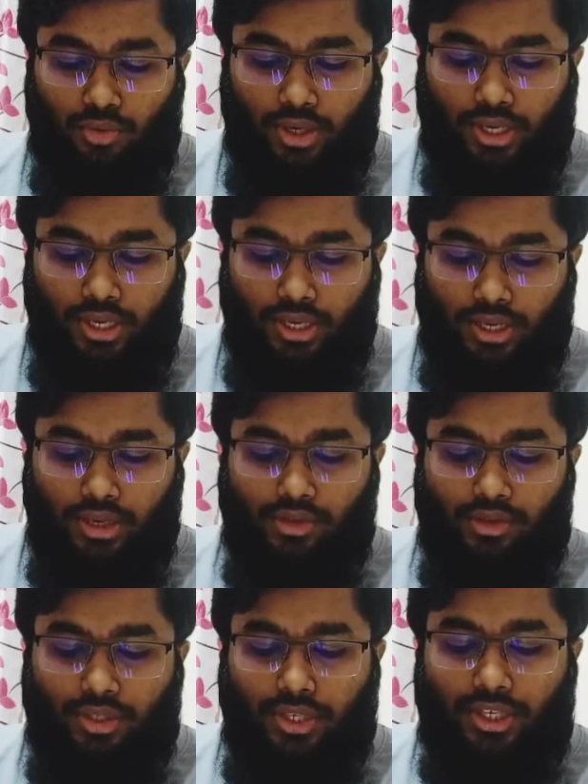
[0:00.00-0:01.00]
Okay,
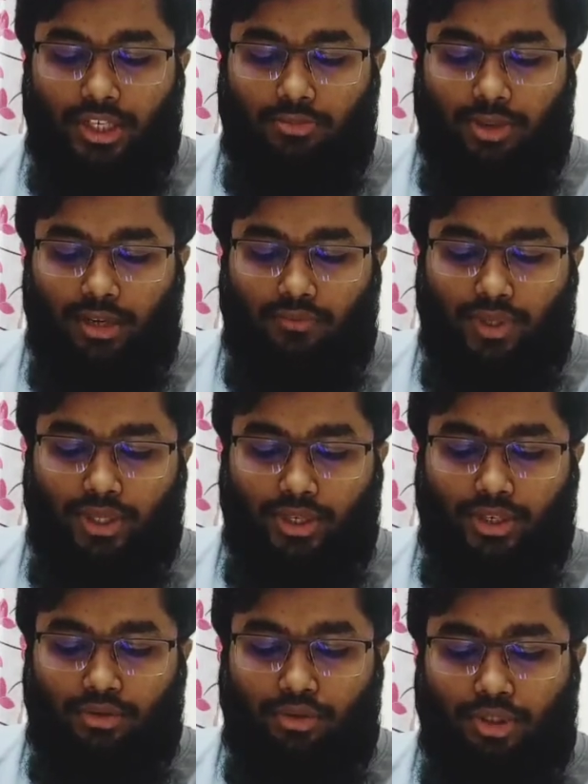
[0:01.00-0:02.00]
so decreased blood pressure
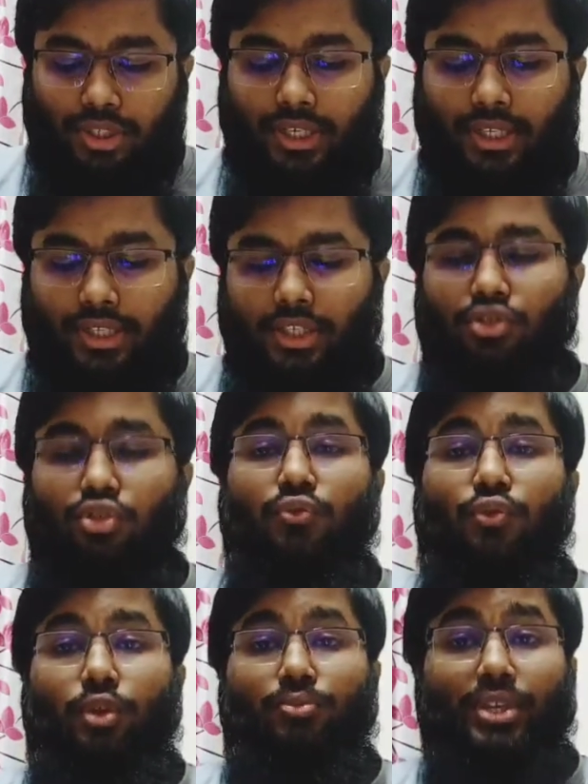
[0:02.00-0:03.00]
due to decreased
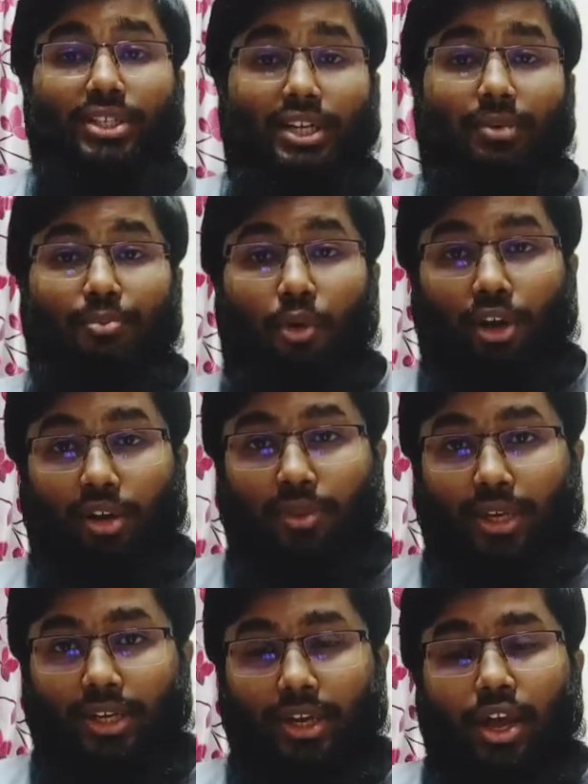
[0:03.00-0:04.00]
stroke volume. That's an important
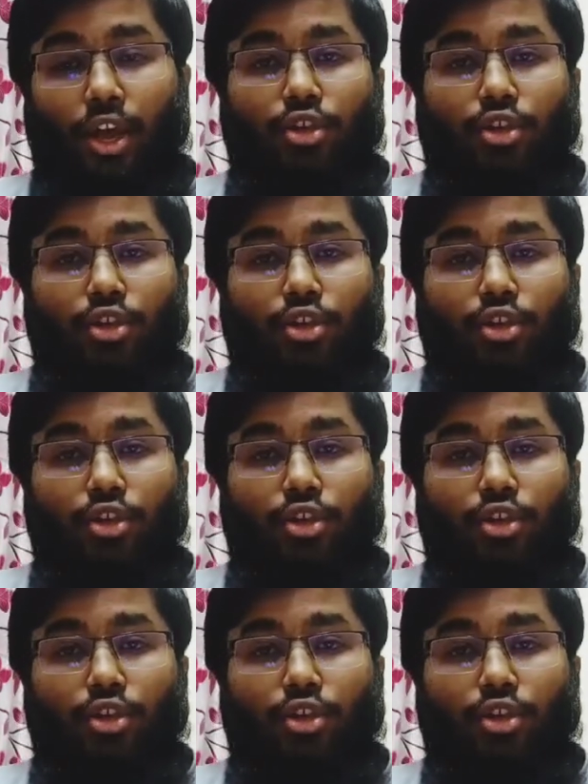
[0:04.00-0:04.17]
matter.